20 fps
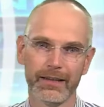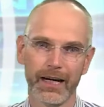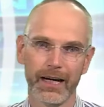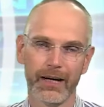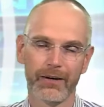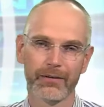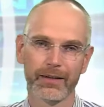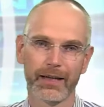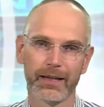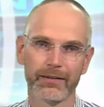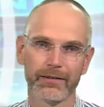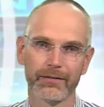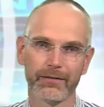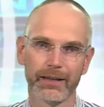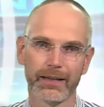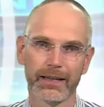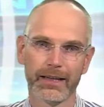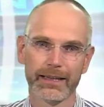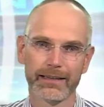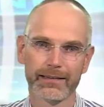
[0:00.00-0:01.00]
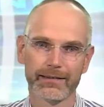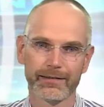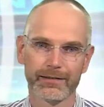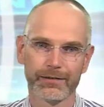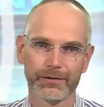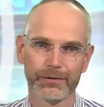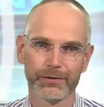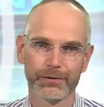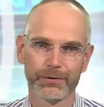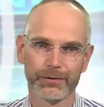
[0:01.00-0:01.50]
how that relates
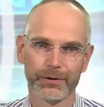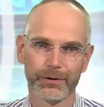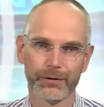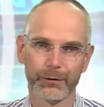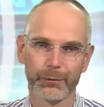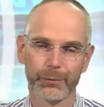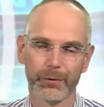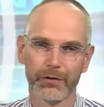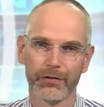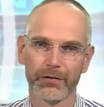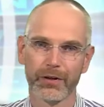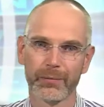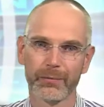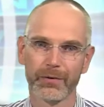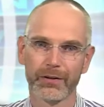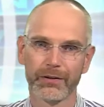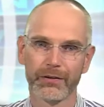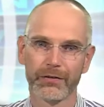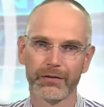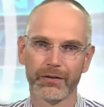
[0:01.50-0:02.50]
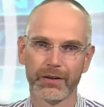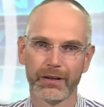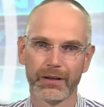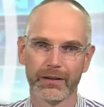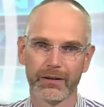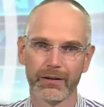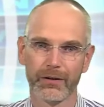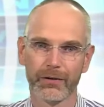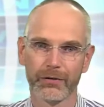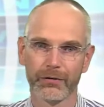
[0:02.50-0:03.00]
to the response time that you see in
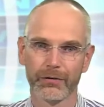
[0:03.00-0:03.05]
log.